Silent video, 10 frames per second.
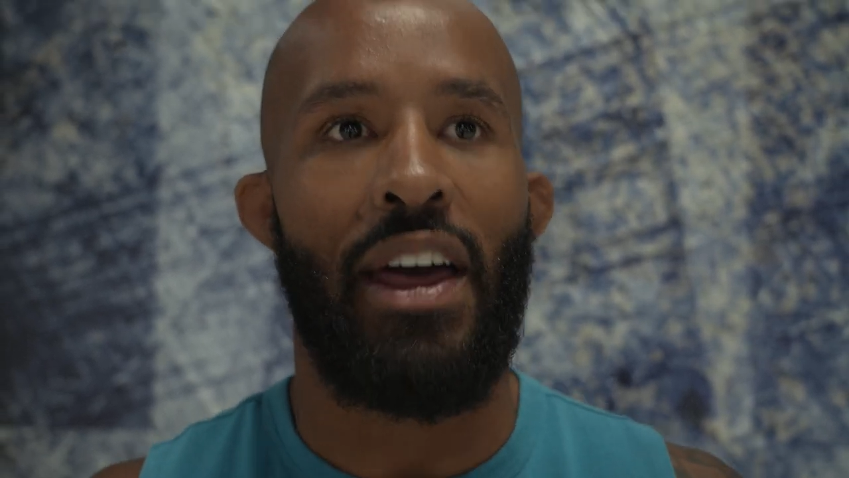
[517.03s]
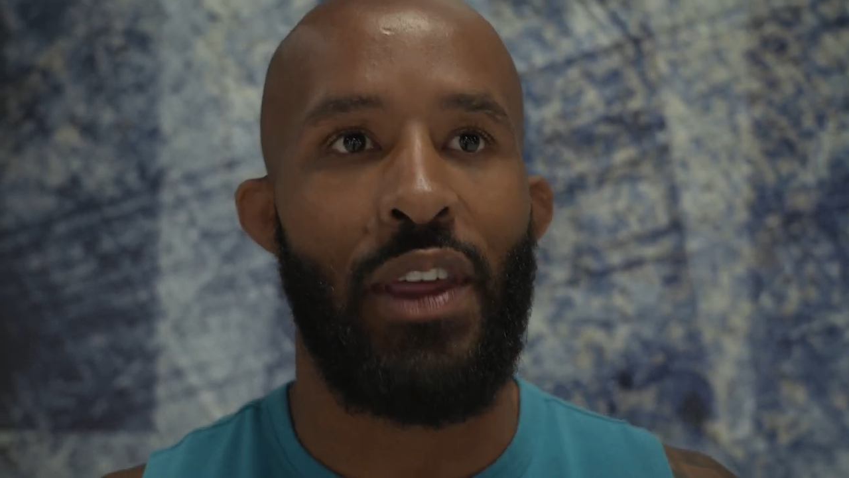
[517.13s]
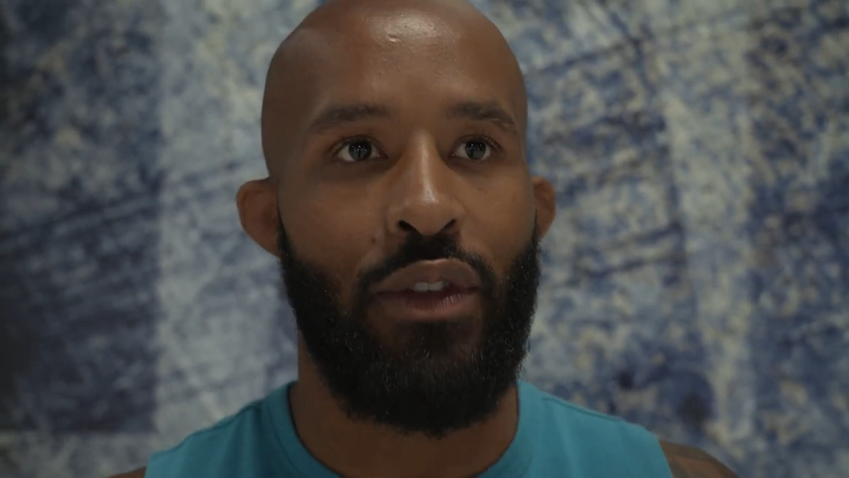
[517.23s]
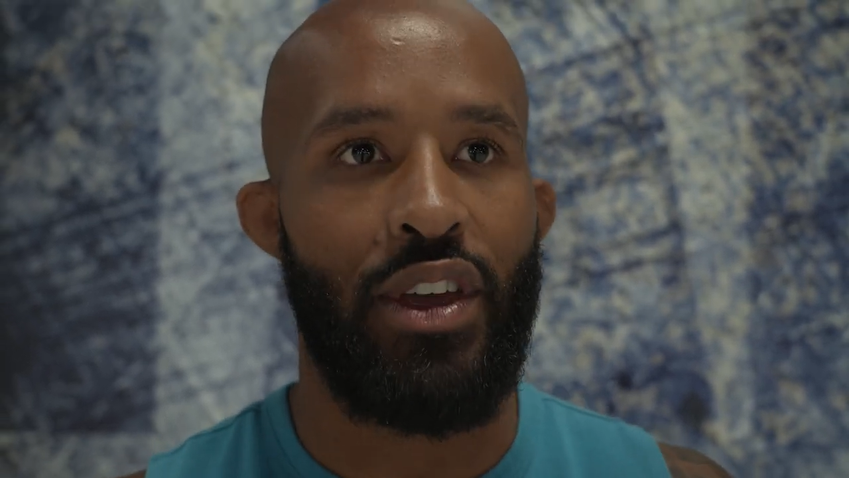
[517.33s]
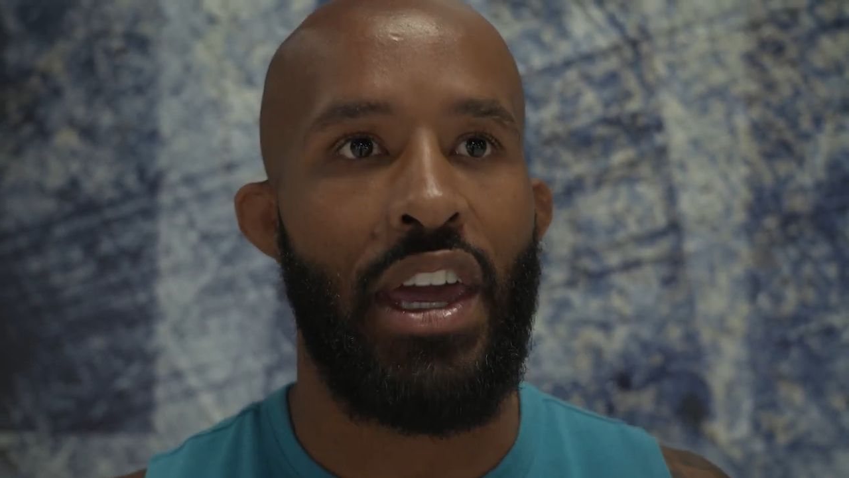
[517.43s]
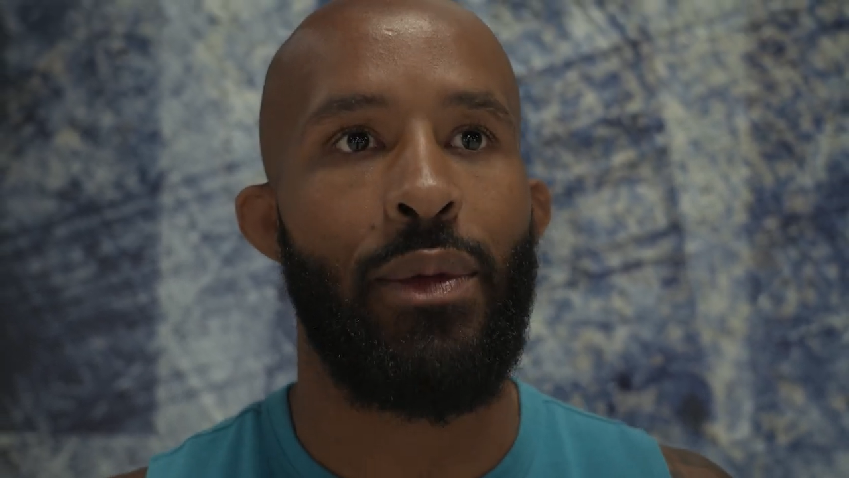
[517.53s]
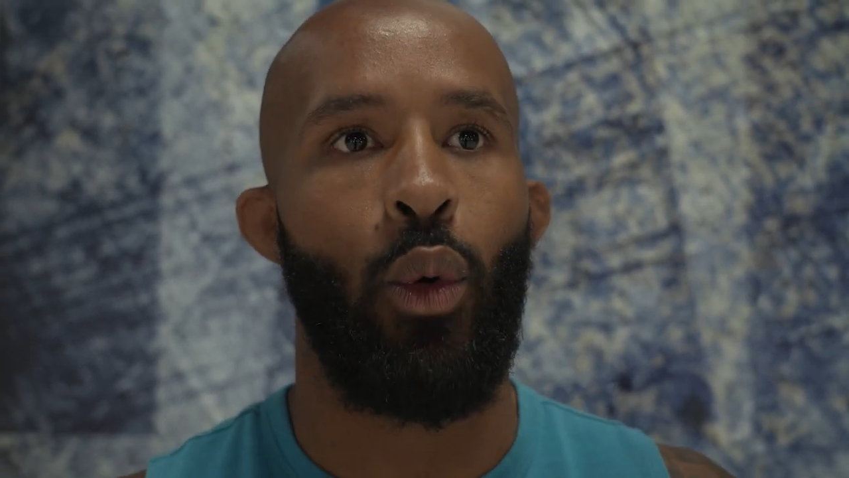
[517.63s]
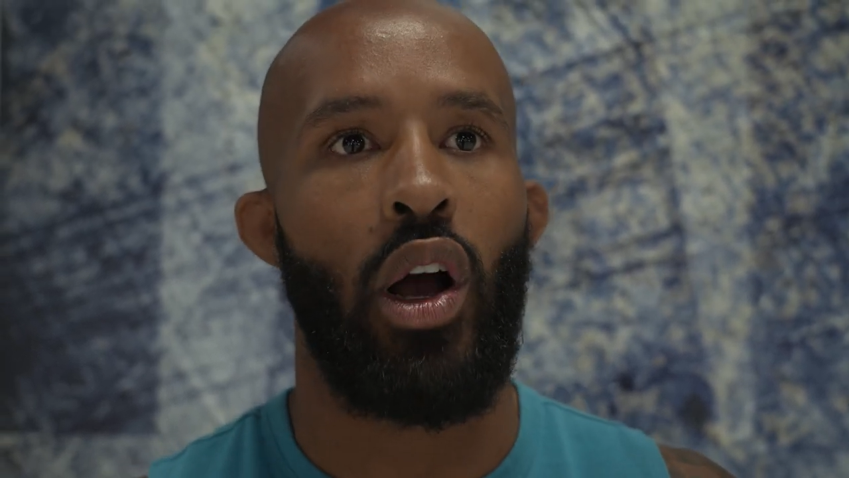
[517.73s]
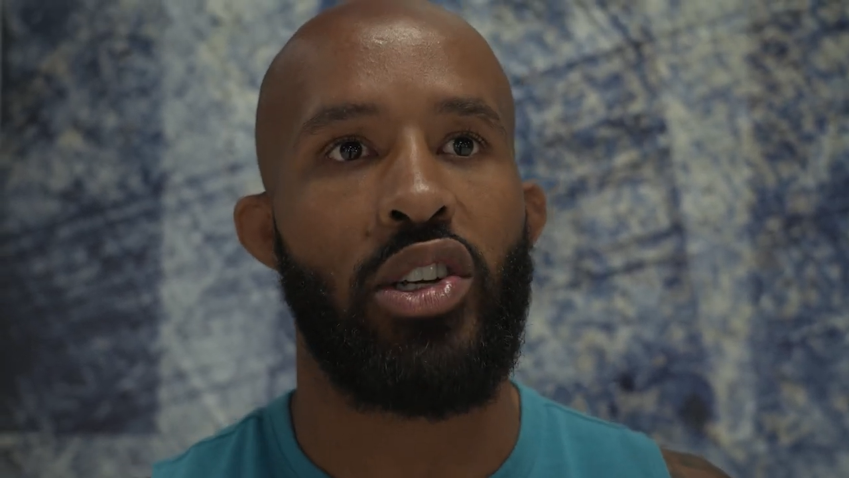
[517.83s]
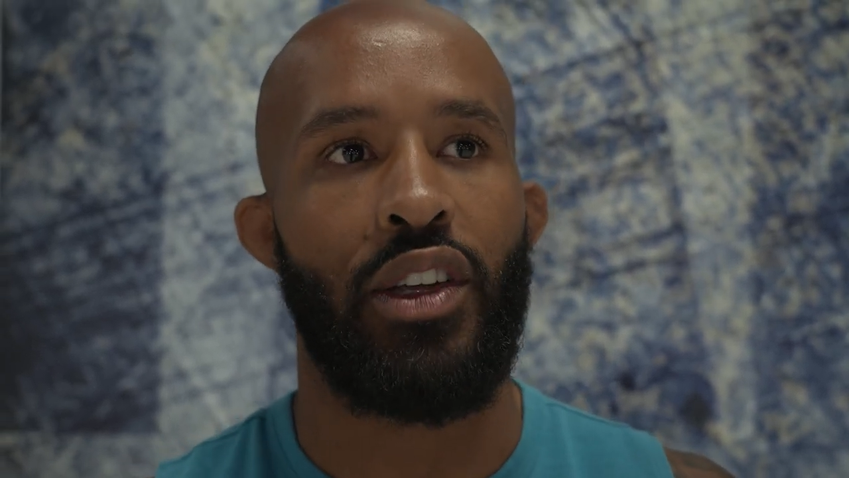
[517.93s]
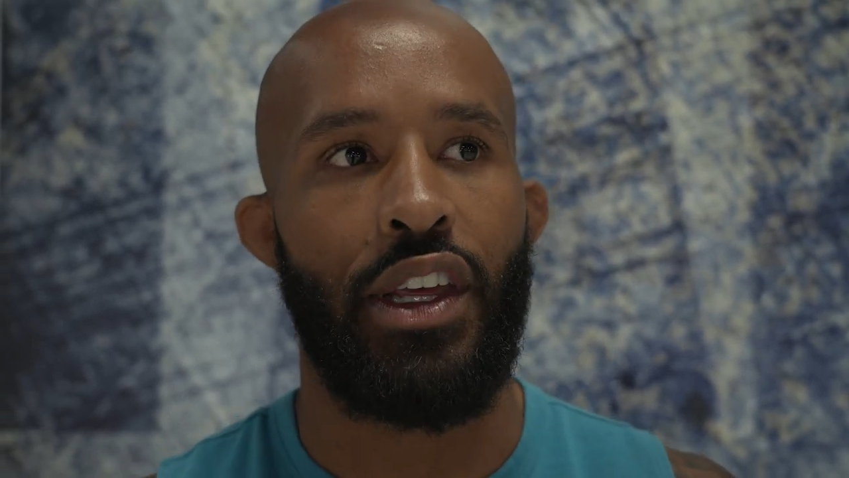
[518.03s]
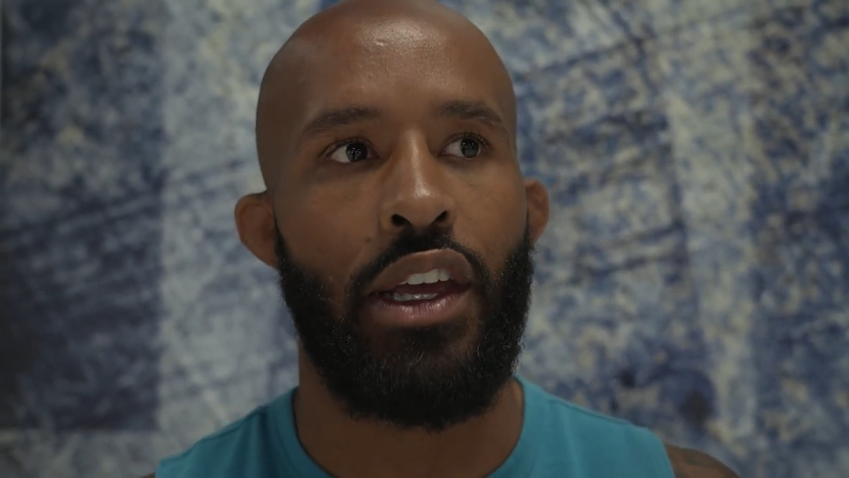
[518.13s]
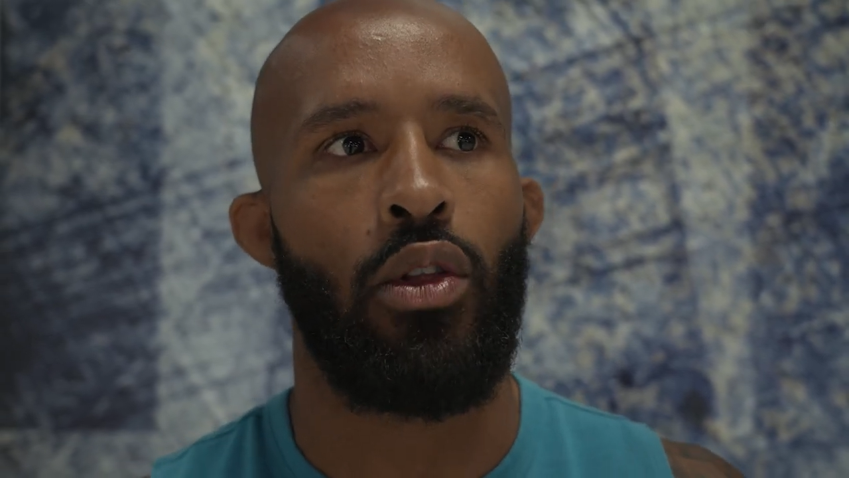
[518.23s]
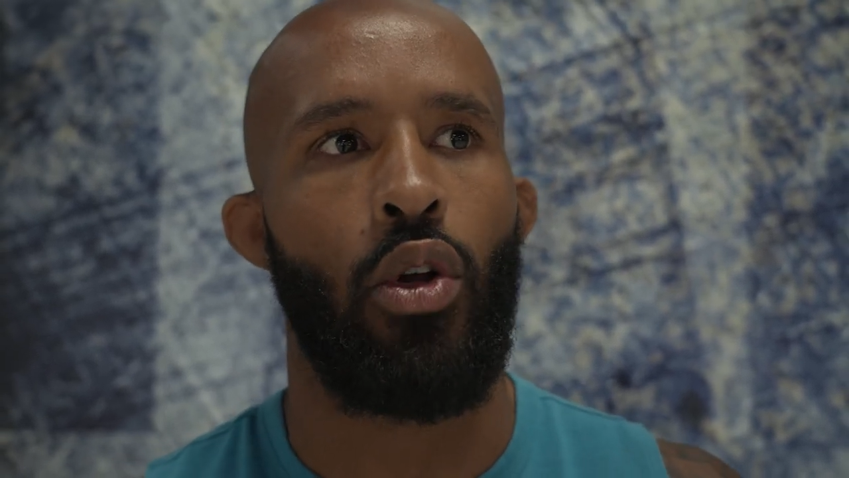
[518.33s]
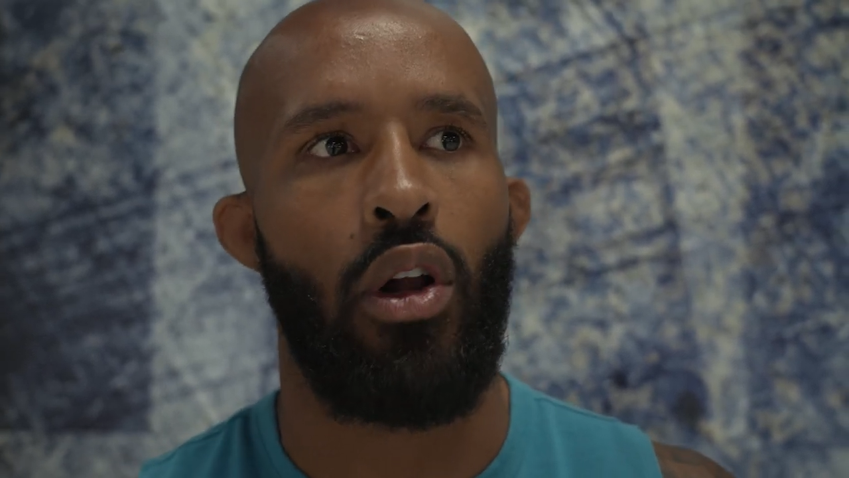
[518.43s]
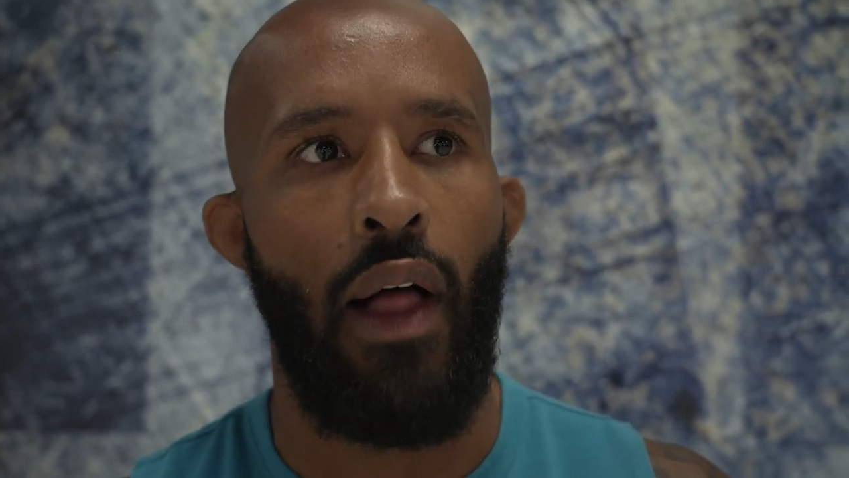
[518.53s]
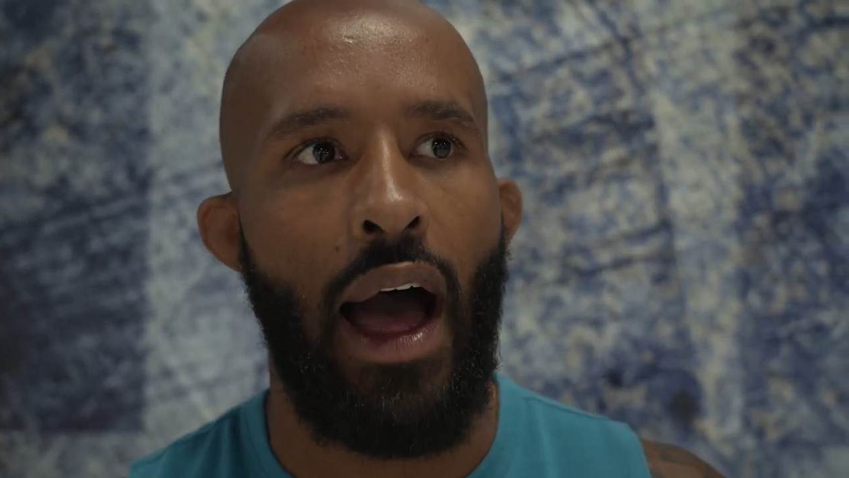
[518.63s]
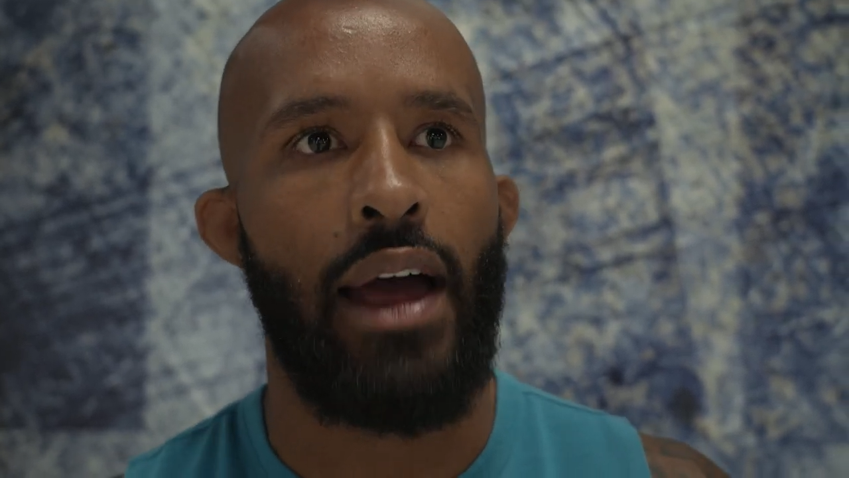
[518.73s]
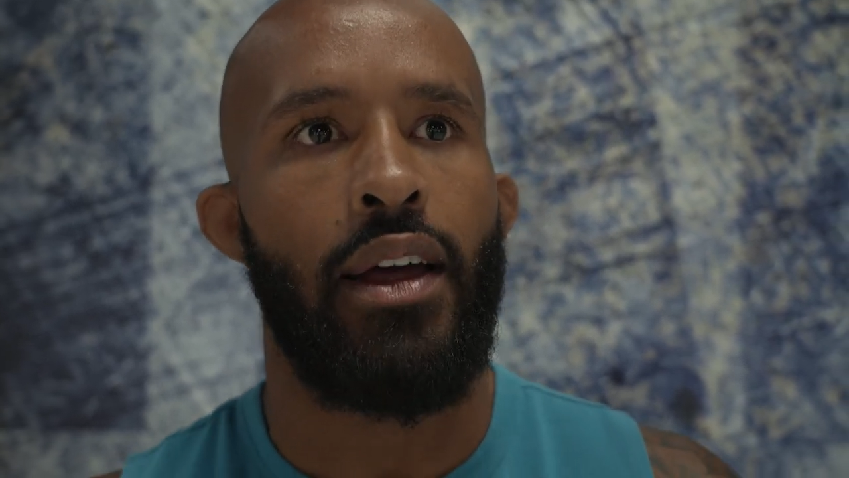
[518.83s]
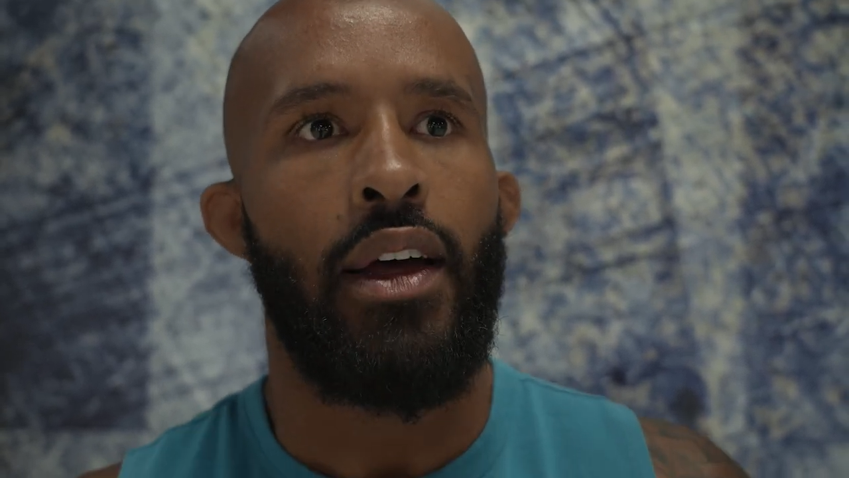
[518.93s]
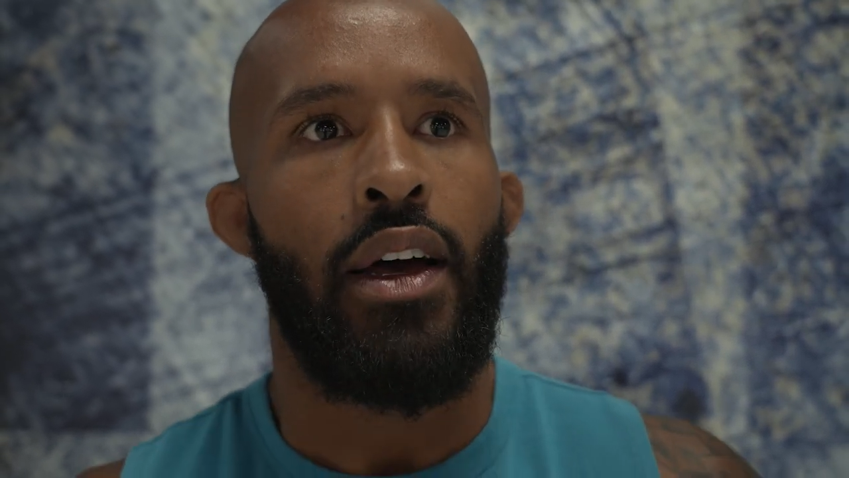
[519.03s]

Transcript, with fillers: think if he came to Washington, I think he can learn a lot.